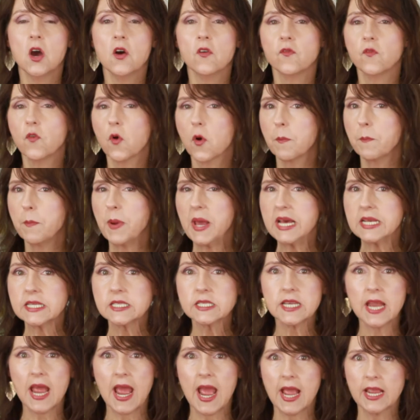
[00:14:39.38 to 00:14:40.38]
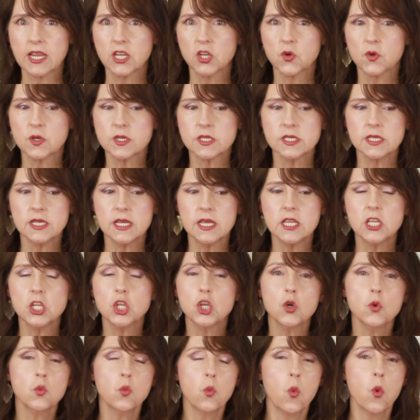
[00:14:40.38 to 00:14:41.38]
For best accuracy,
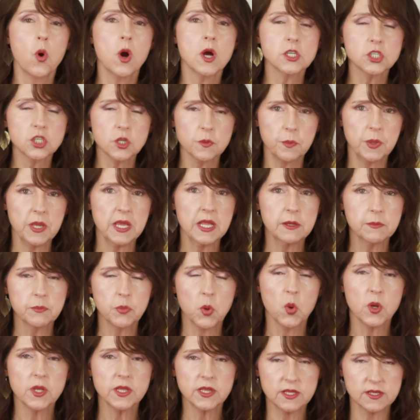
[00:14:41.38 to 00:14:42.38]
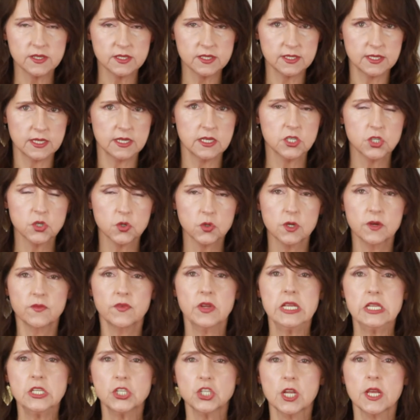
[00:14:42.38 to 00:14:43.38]
you want to pinpoint the center of
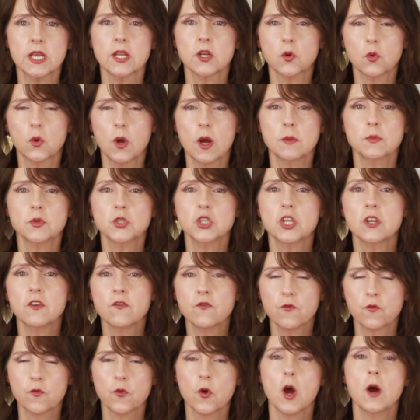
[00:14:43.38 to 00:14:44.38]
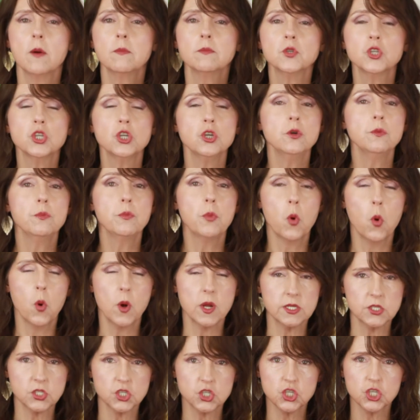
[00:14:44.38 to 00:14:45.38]
each interruption from 2 points,